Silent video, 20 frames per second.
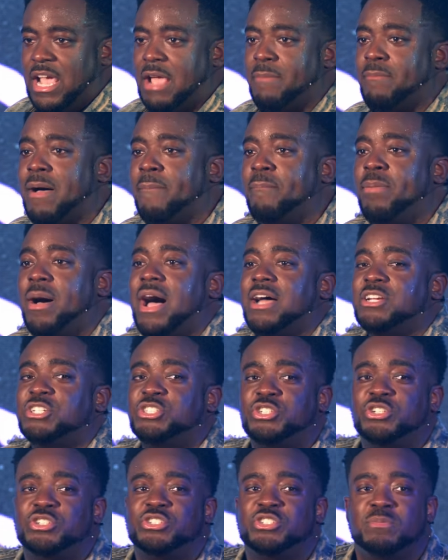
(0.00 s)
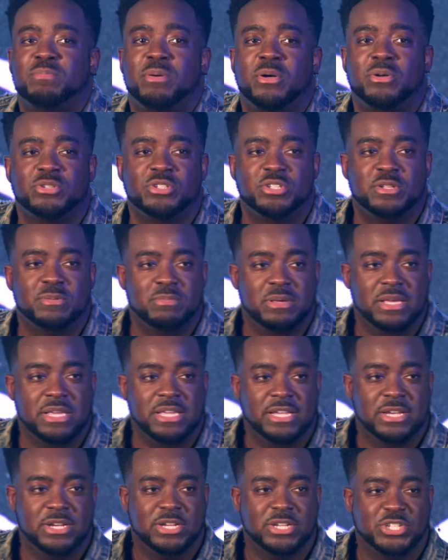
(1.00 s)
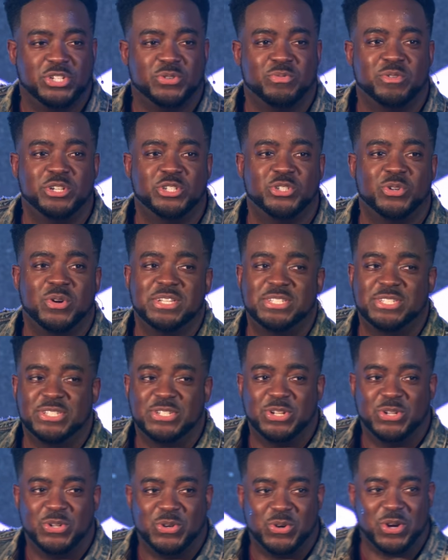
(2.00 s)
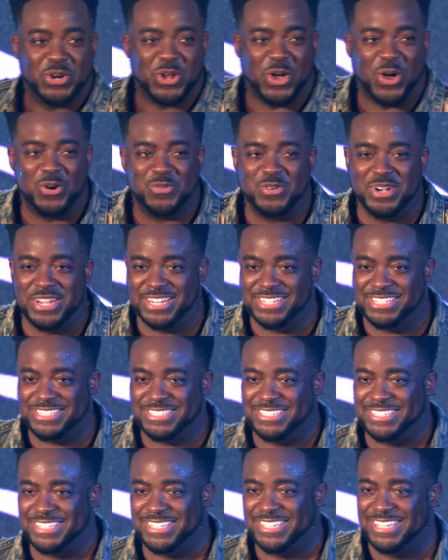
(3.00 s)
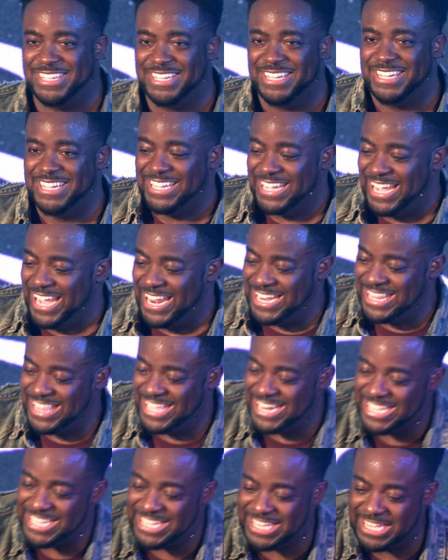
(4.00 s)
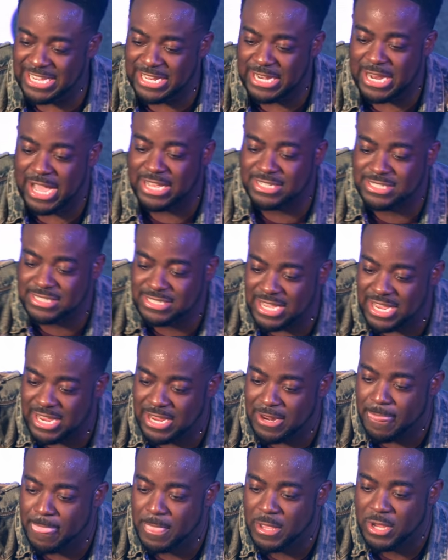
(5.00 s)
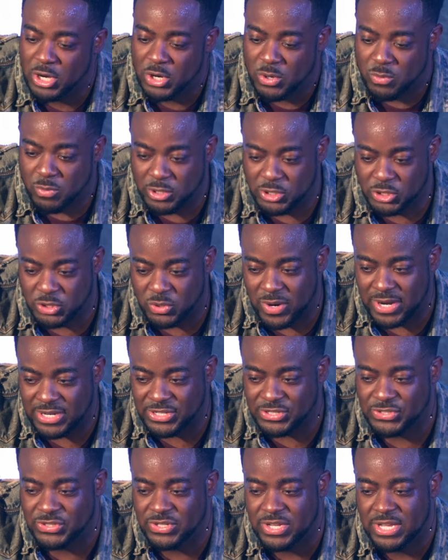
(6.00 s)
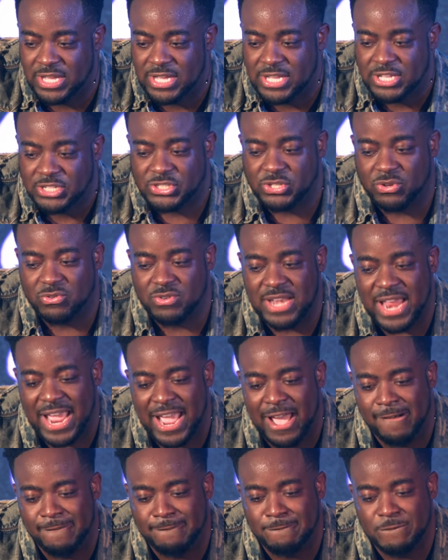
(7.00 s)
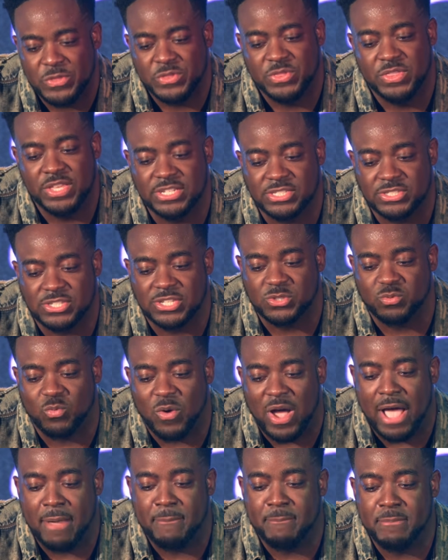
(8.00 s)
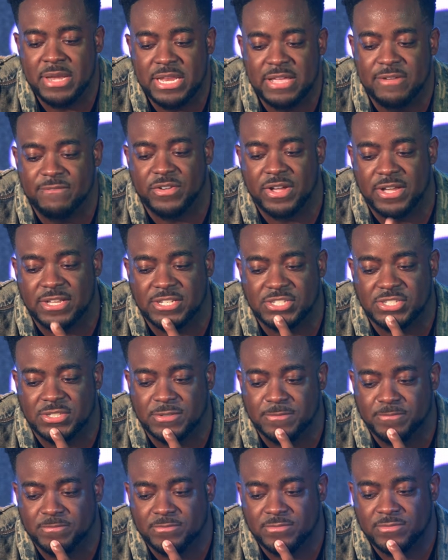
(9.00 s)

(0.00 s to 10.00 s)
And my posture is supposed to be to rejoice in the Lord always. And then again, I say rejoice. So now, this is why many of us,